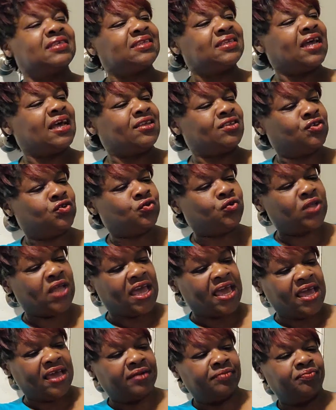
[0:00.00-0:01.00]
is a You
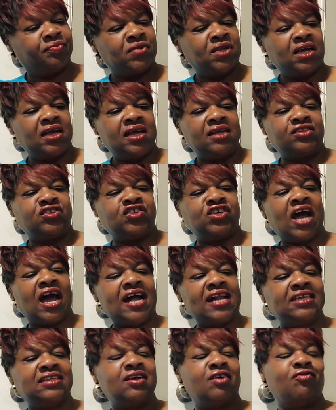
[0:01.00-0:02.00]
Day,
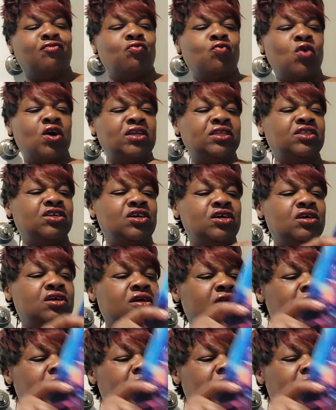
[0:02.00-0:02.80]
Child of Wonder,